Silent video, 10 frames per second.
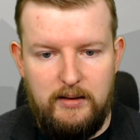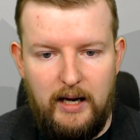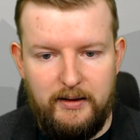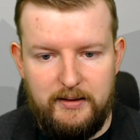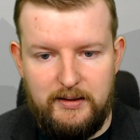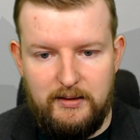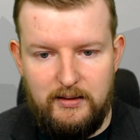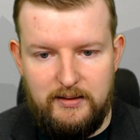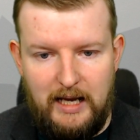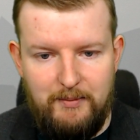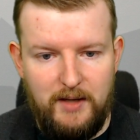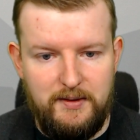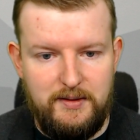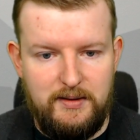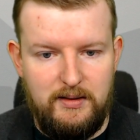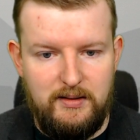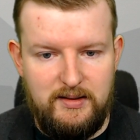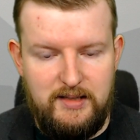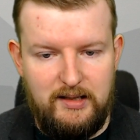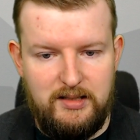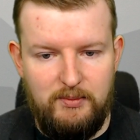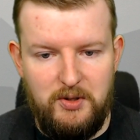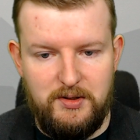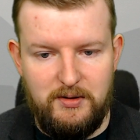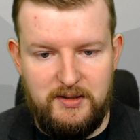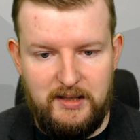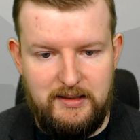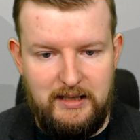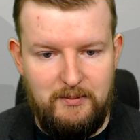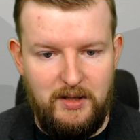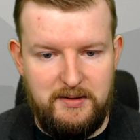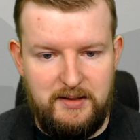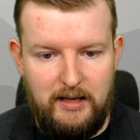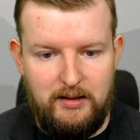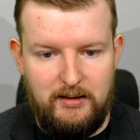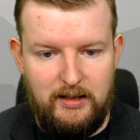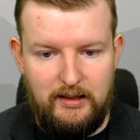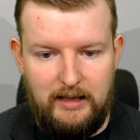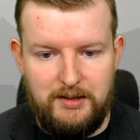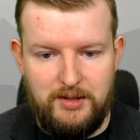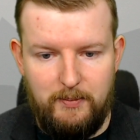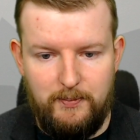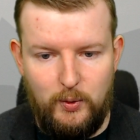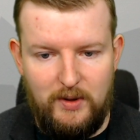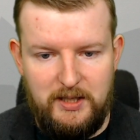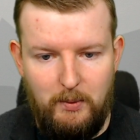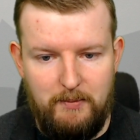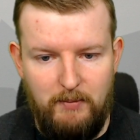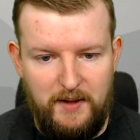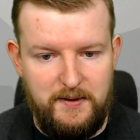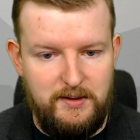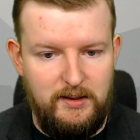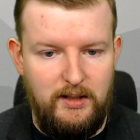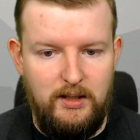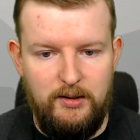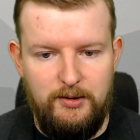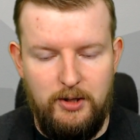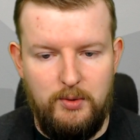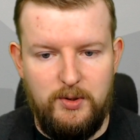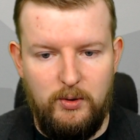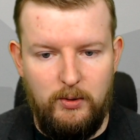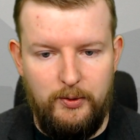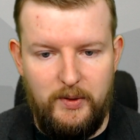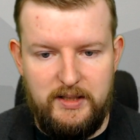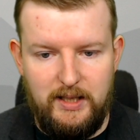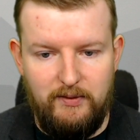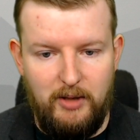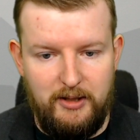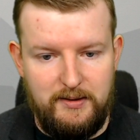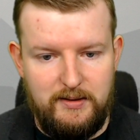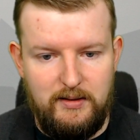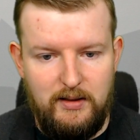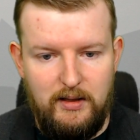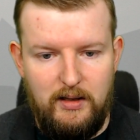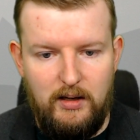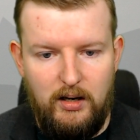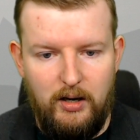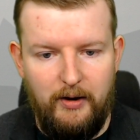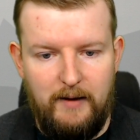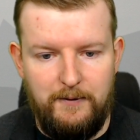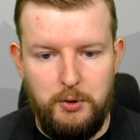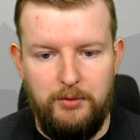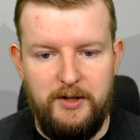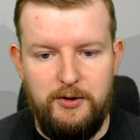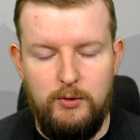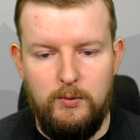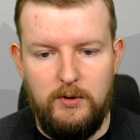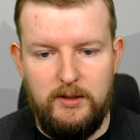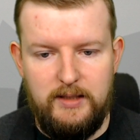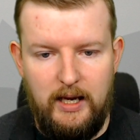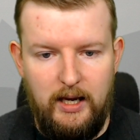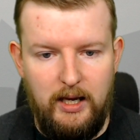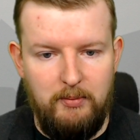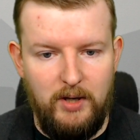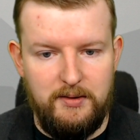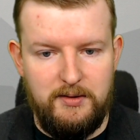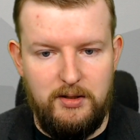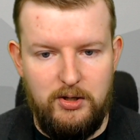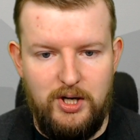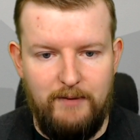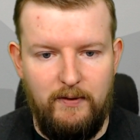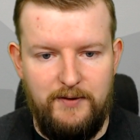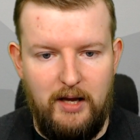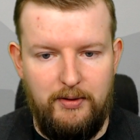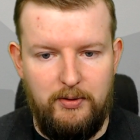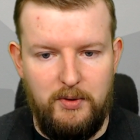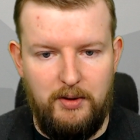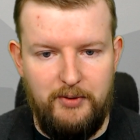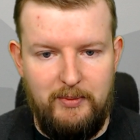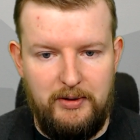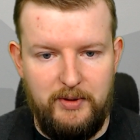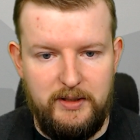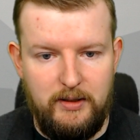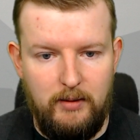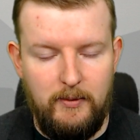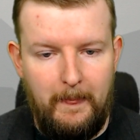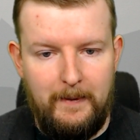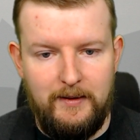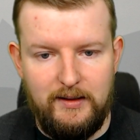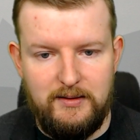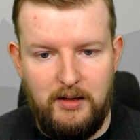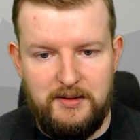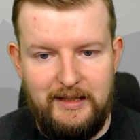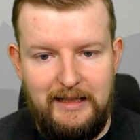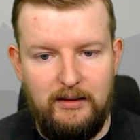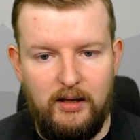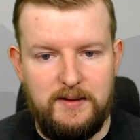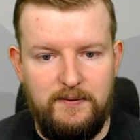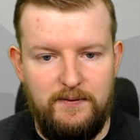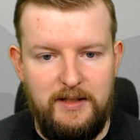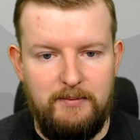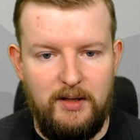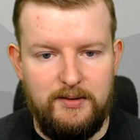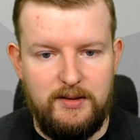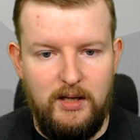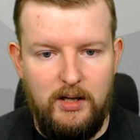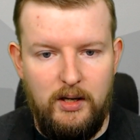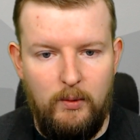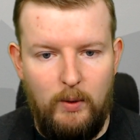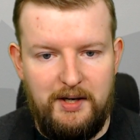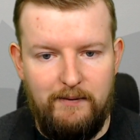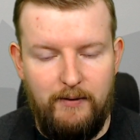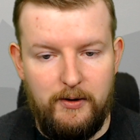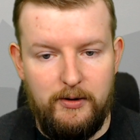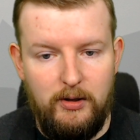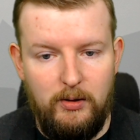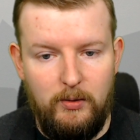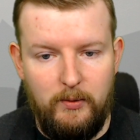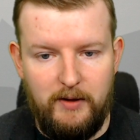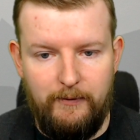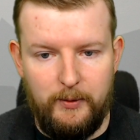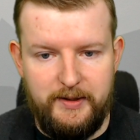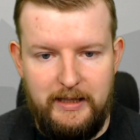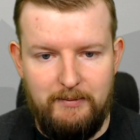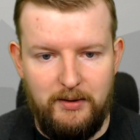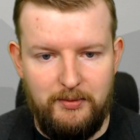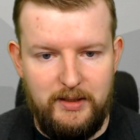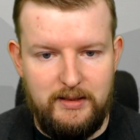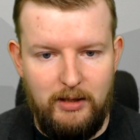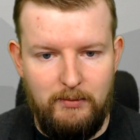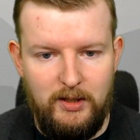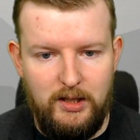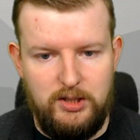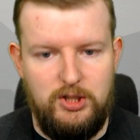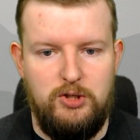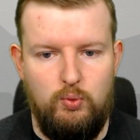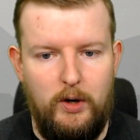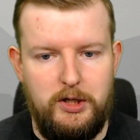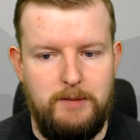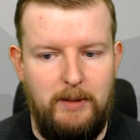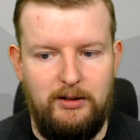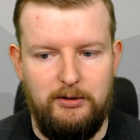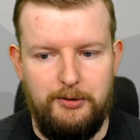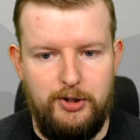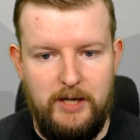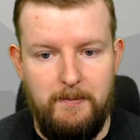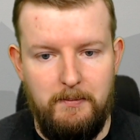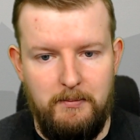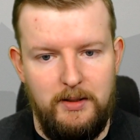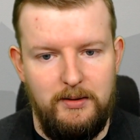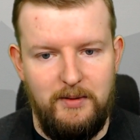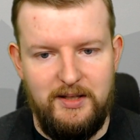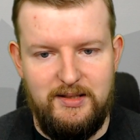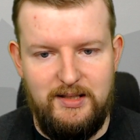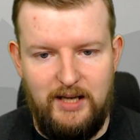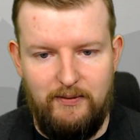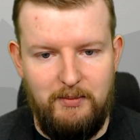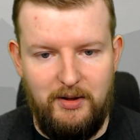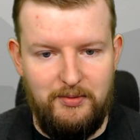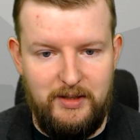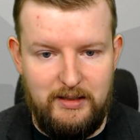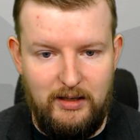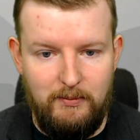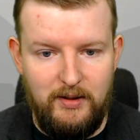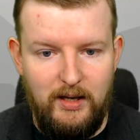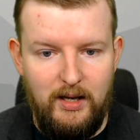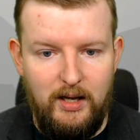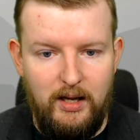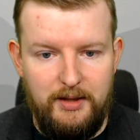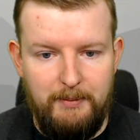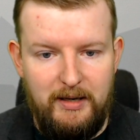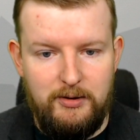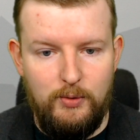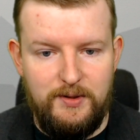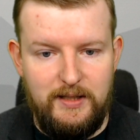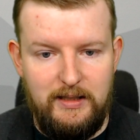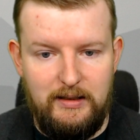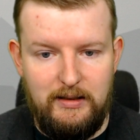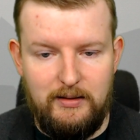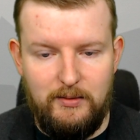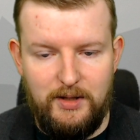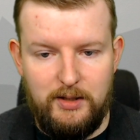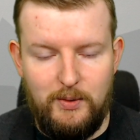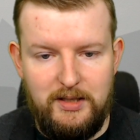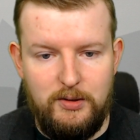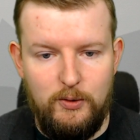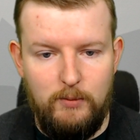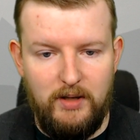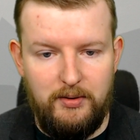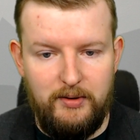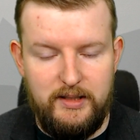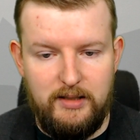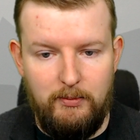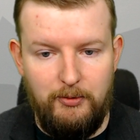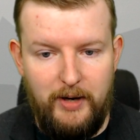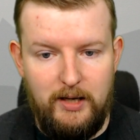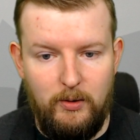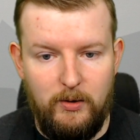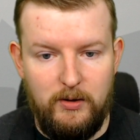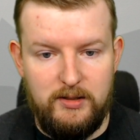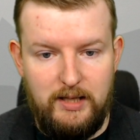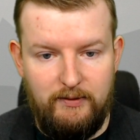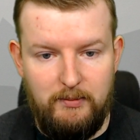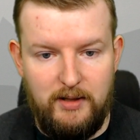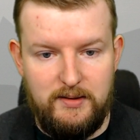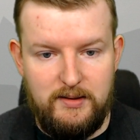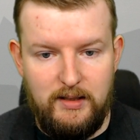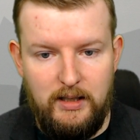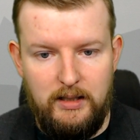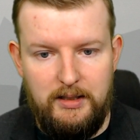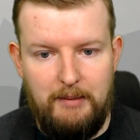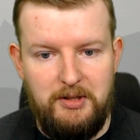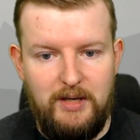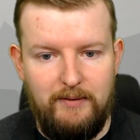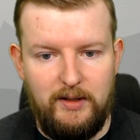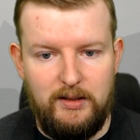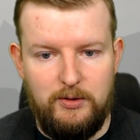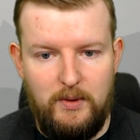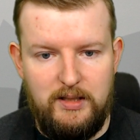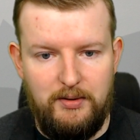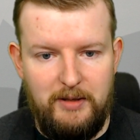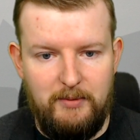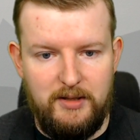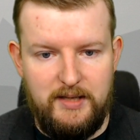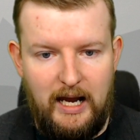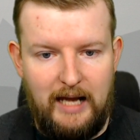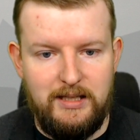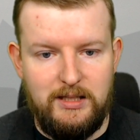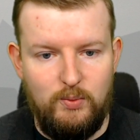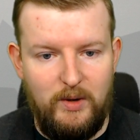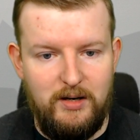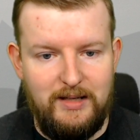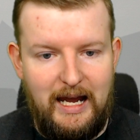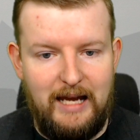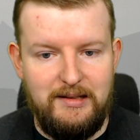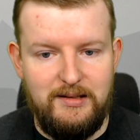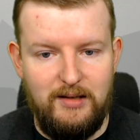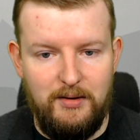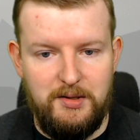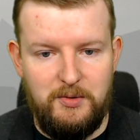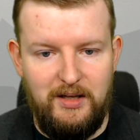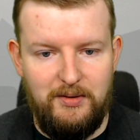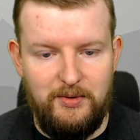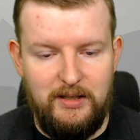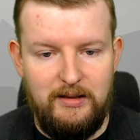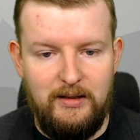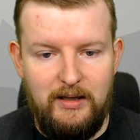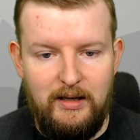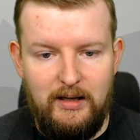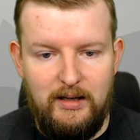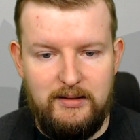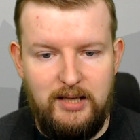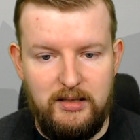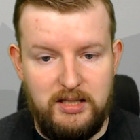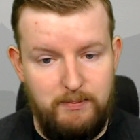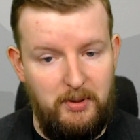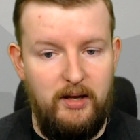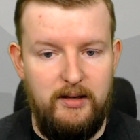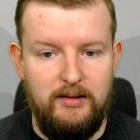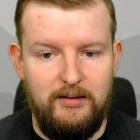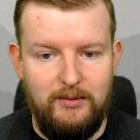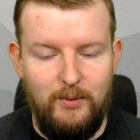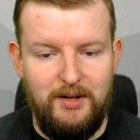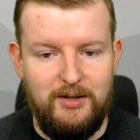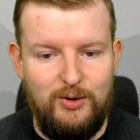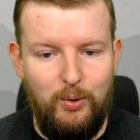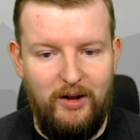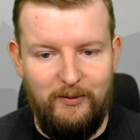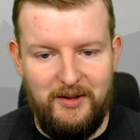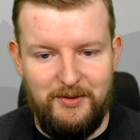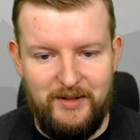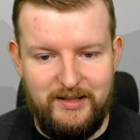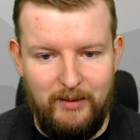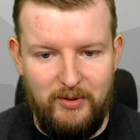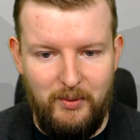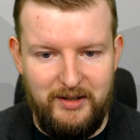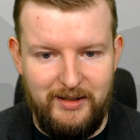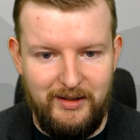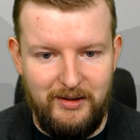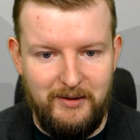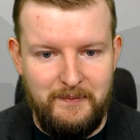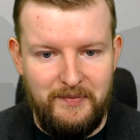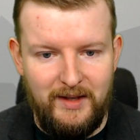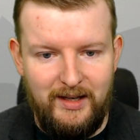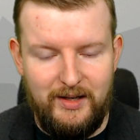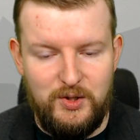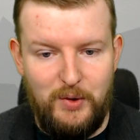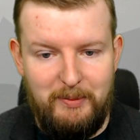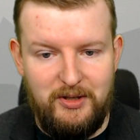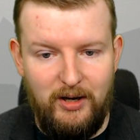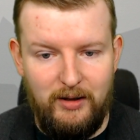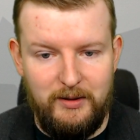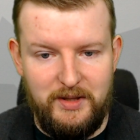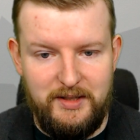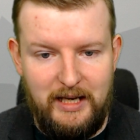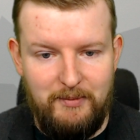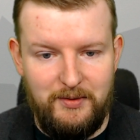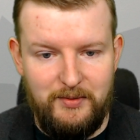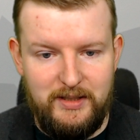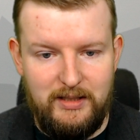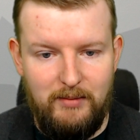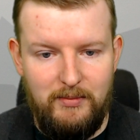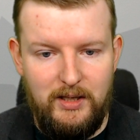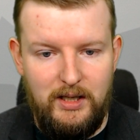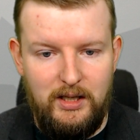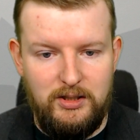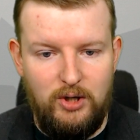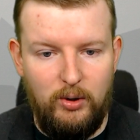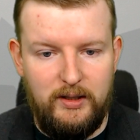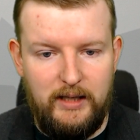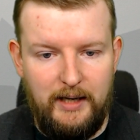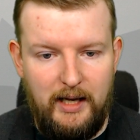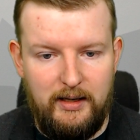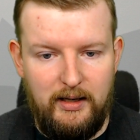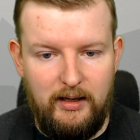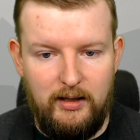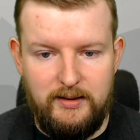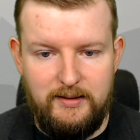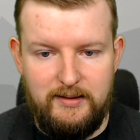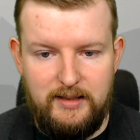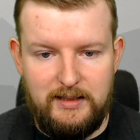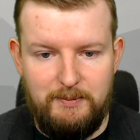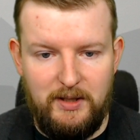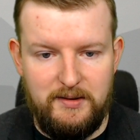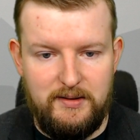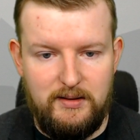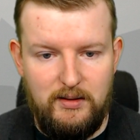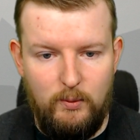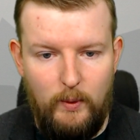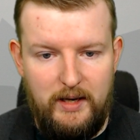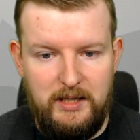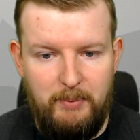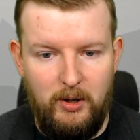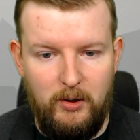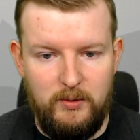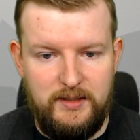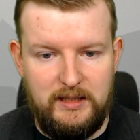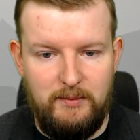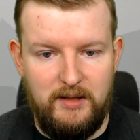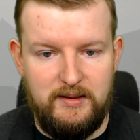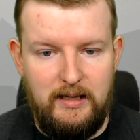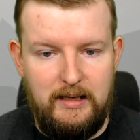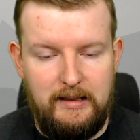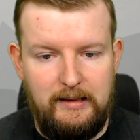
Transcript: Nilet, 10 months. Styx Abuser, 16 months. Psychic Ketchup, 21 months. No Soul, 27 months. RF232, 10 months. Chef of Death with a 3-month resub. Exhausted Elox, 15 months. Watan Varno with a 14-month resub. Swashbuckler Jim with a 7-month resub. The Bentusi with a 22-month resub. Greygor, 7 months. W. Nevik, 23 months. Hats Wear Cats, also 23. Tespud with a 12-month resub the 1 year. Intrepid Colin with a 10-month resub. Tok Kanada, 6 months. Wendipo, 6 months.